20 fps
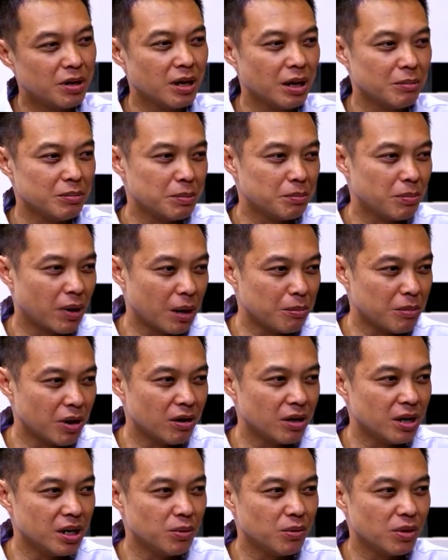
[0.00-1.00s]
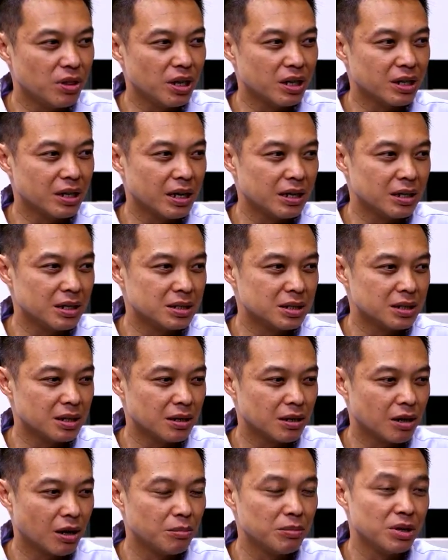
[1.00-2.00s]
I mean, primarily we think that it's
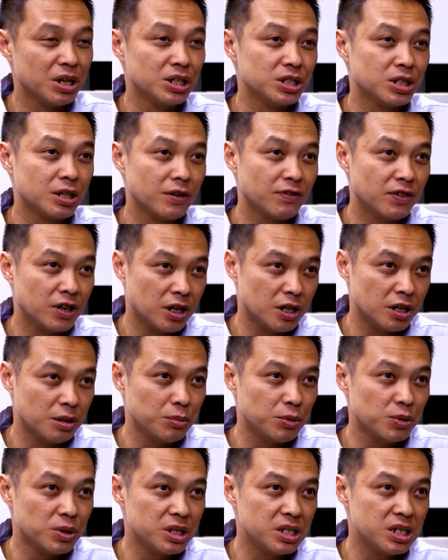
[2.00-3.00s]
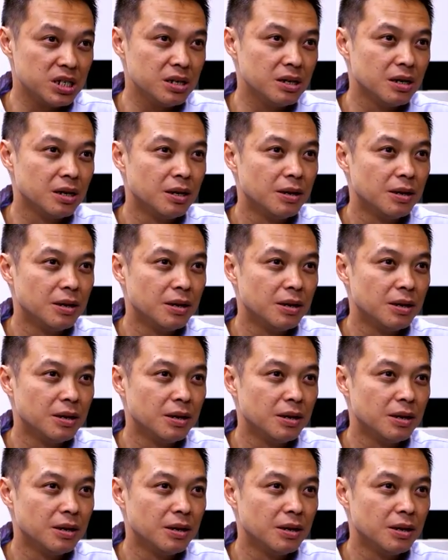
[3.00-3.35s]
a combination of herd immunity.